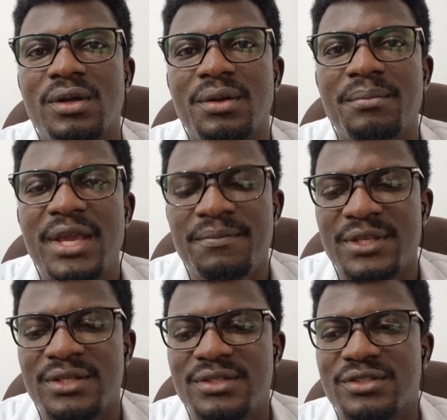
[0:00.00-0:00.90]

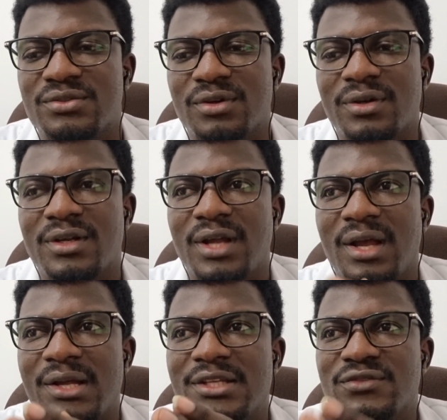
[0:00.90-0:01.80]
maybe the drug
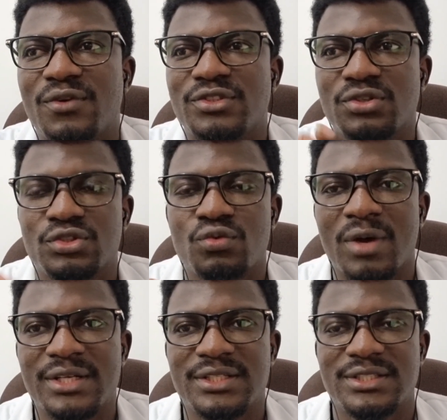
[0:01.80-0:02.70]
is for just
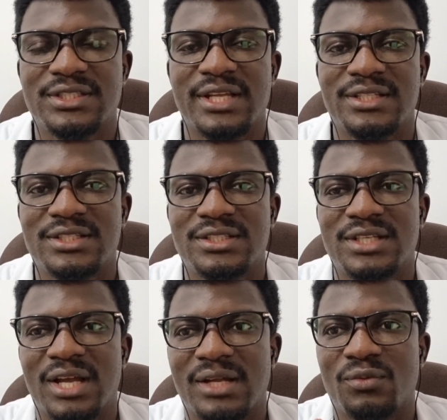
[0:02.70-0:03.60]
one disease
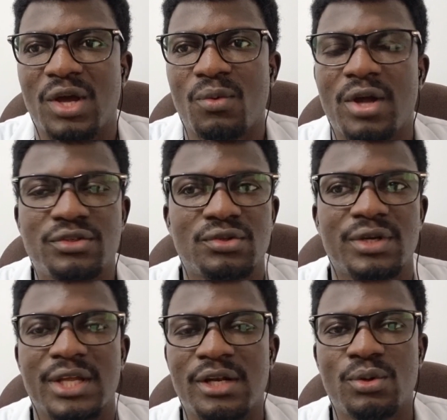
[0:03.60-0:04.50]
entity, and that one
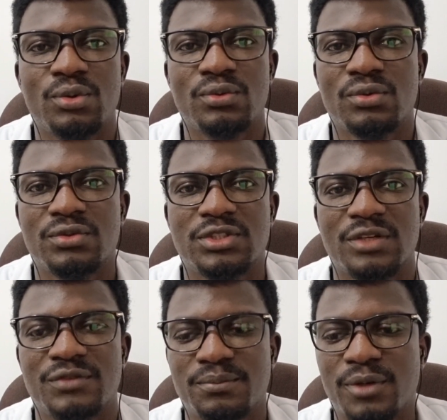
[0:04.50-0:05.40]
drug alone could
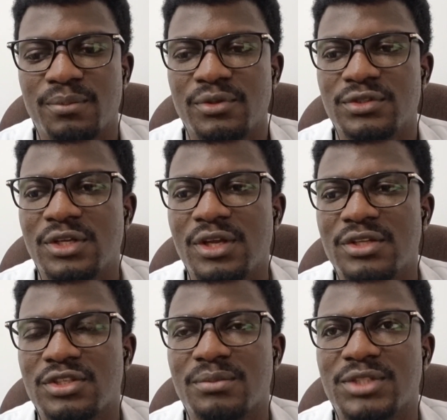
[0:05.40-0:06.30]
serve the purpose.
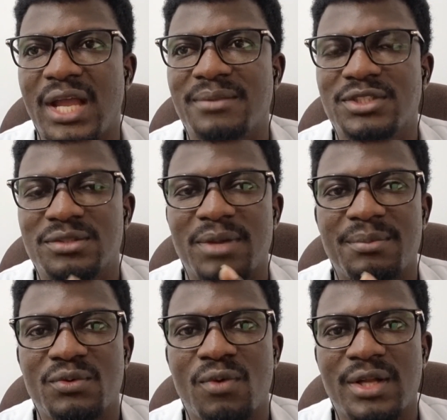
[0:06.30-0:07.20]
Sometimes it might
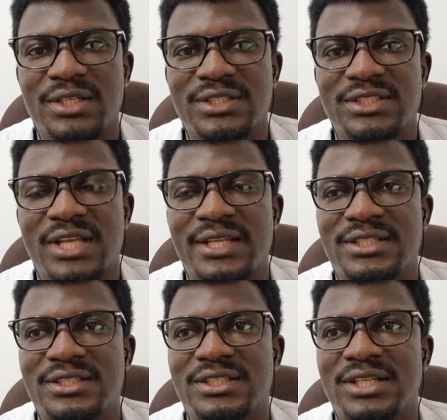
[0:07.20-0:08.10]
be one disease
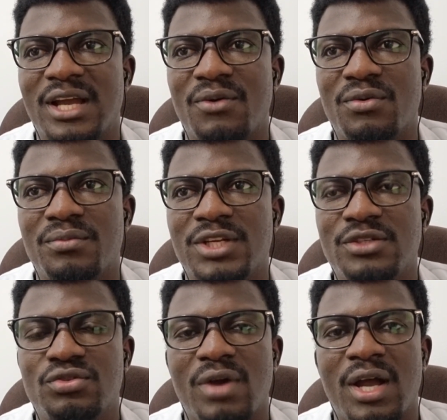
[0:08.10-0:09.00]
entity and we'll
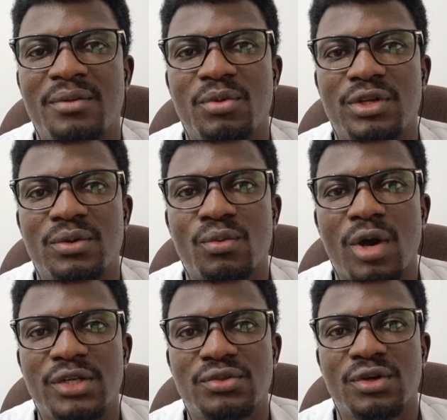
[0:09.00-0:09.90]
need to add more than
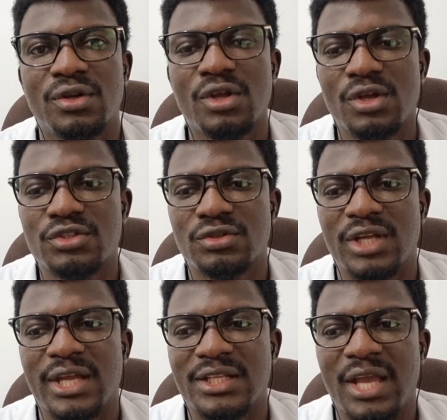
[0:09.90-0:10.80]
one drug so
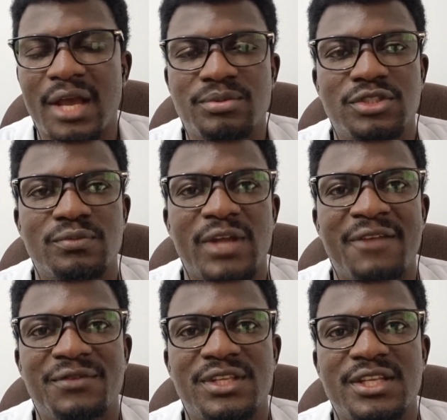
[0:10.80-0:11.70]
that it helps the
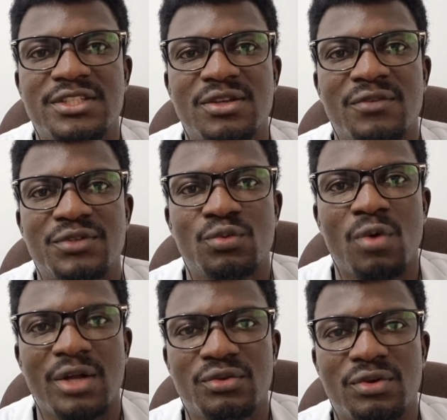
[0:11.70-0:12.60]
efficacy of the
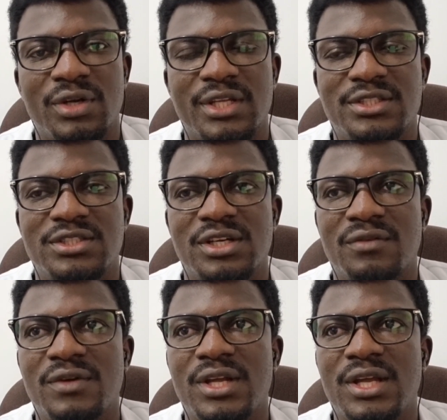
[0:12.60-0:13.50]
one drug
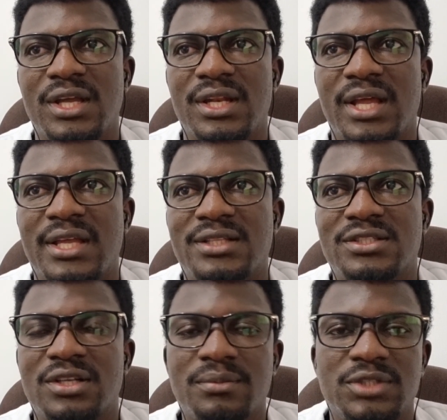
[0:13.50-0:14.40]
itself. Then
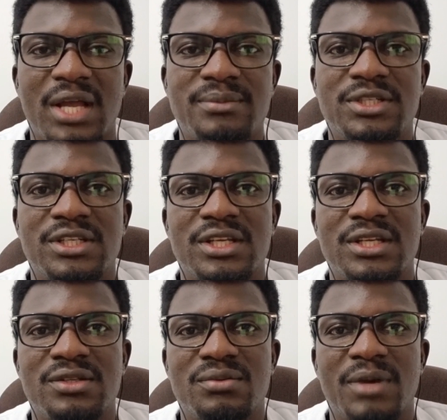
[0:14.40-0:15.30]
sometimes
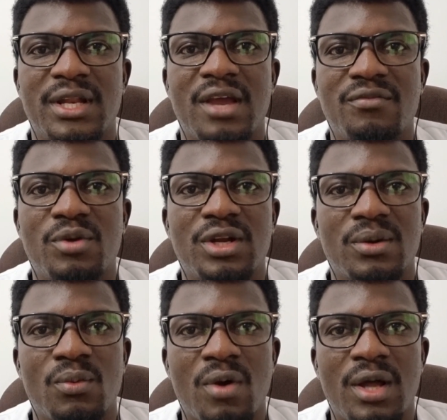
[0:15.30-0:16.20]
again, you might have more
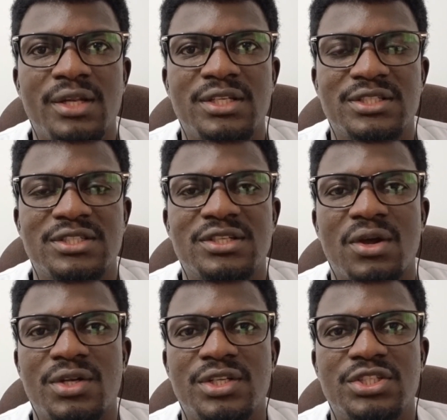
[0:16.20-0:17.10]
than one disease
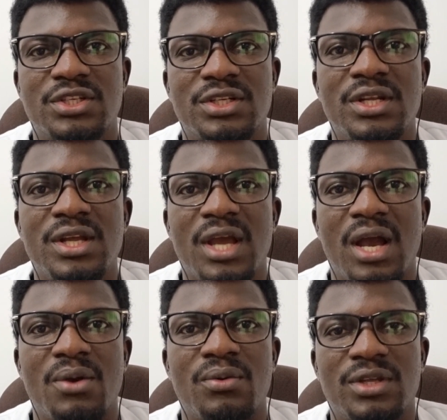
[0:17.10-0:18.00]
condition
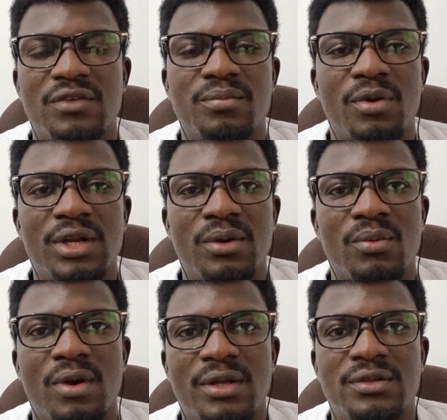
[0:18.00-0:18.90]
and we'll give more than
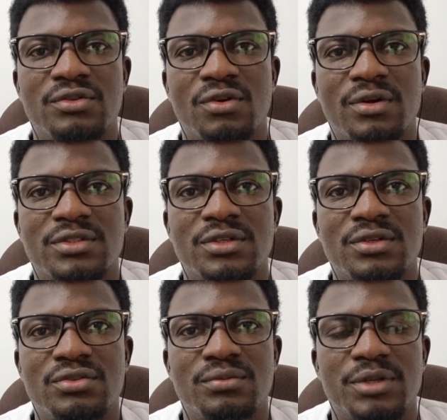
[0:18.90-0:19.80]
one drug
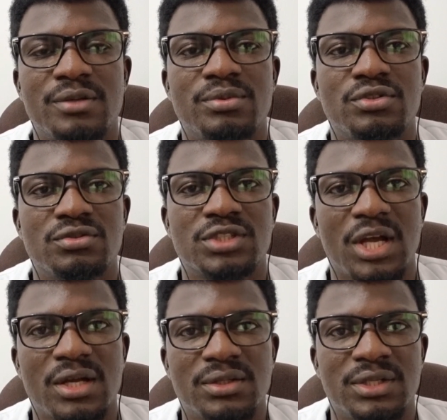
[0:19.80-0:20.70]
to be able to
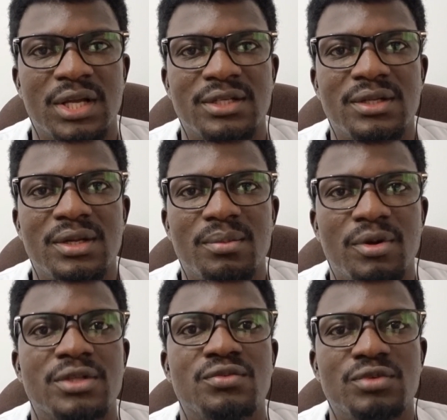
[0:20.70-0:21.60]
tackle that.
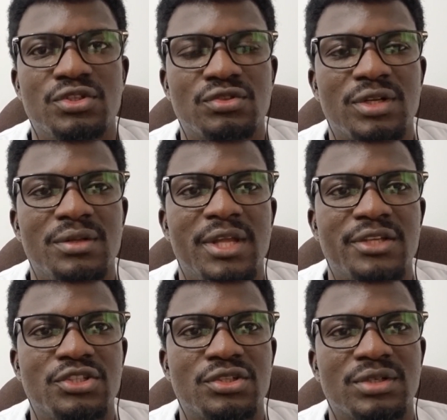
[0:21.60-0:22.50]
But we usually
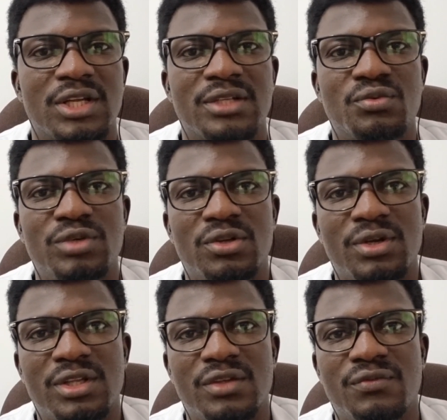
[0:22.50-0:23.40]
ensure that we
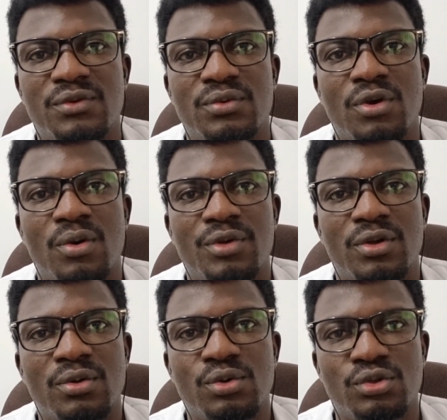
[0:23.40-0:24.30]
don't give you, or we
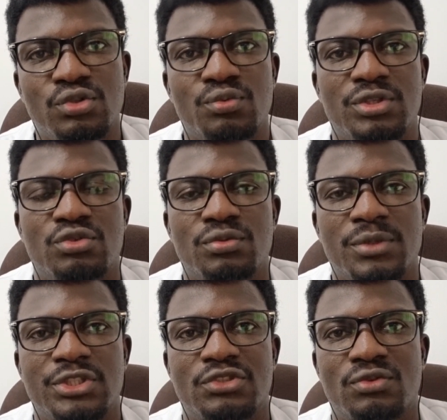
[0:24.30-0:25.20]
don't load you with too
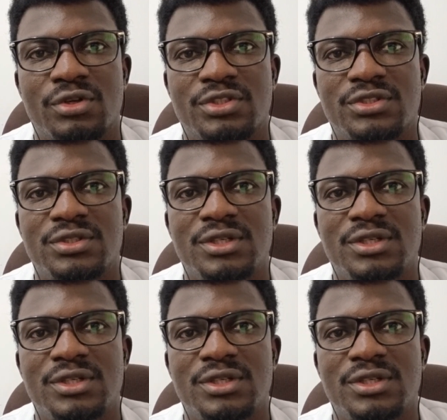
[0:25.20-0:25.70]
much drugs,